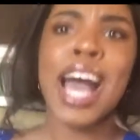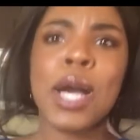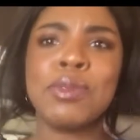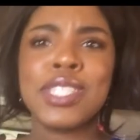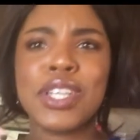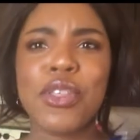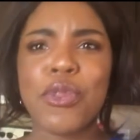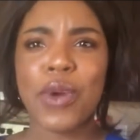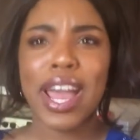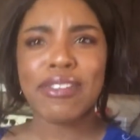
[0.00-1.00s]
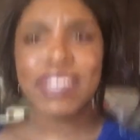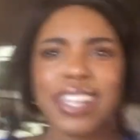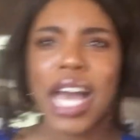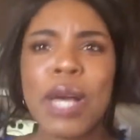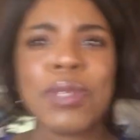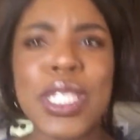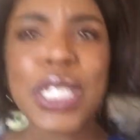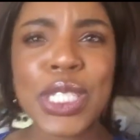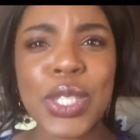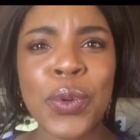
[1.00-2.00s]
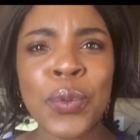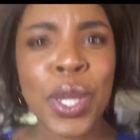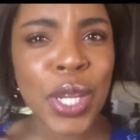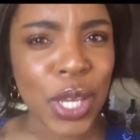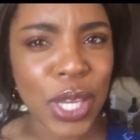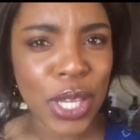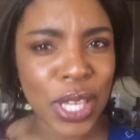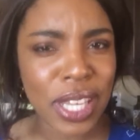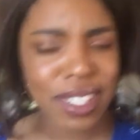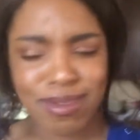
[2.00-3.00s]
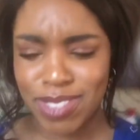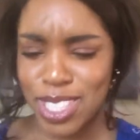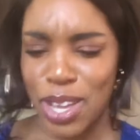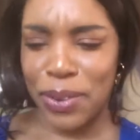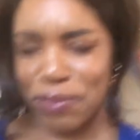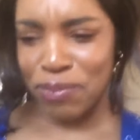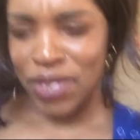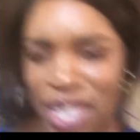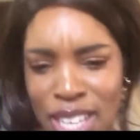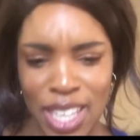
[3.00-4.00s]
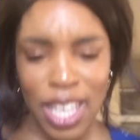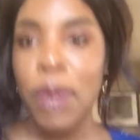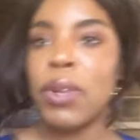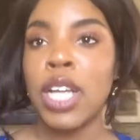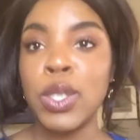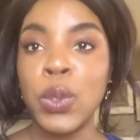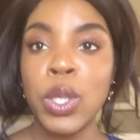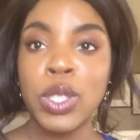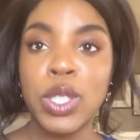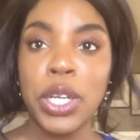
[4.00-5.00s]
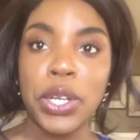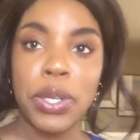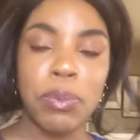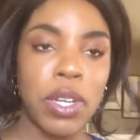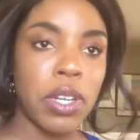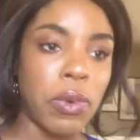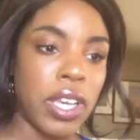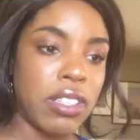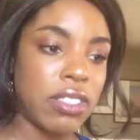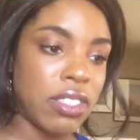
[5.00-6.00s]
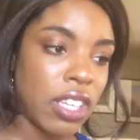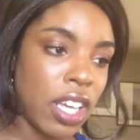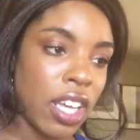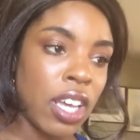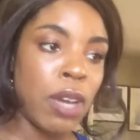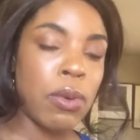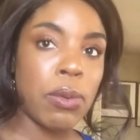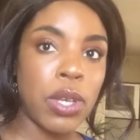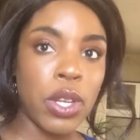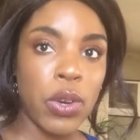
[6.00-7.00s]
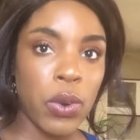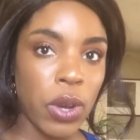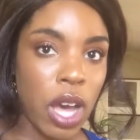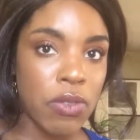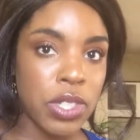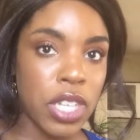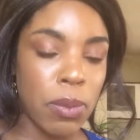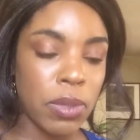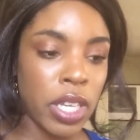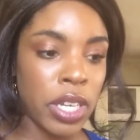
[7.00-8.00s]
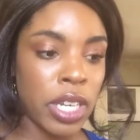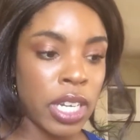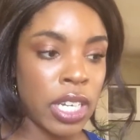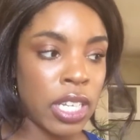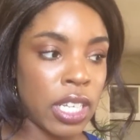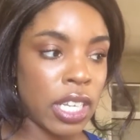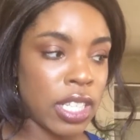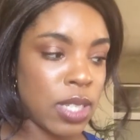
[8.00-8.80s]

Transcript: I'm still thriving. I'm still doing good, so not too concerned. But anyways, probably gonna go to a coffee shop later, get